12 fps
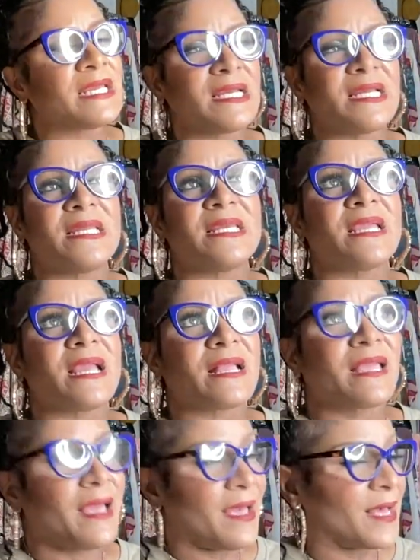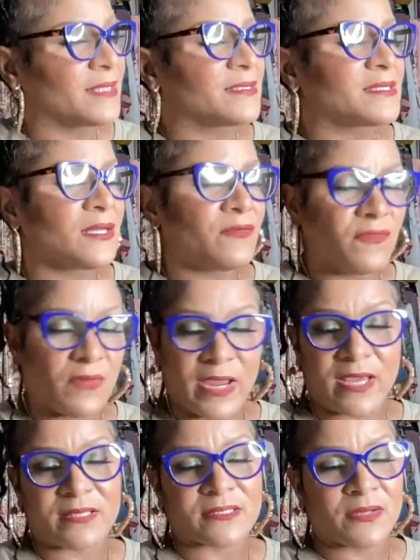any kinds of
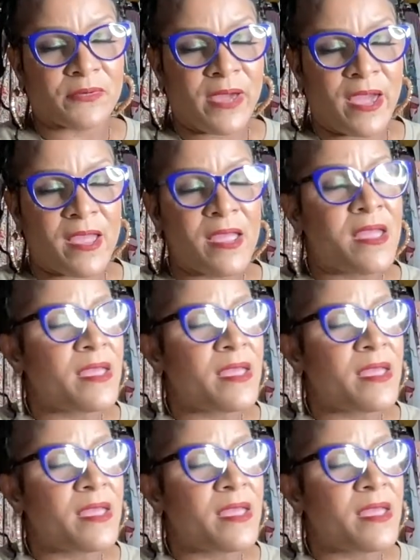ways, okay?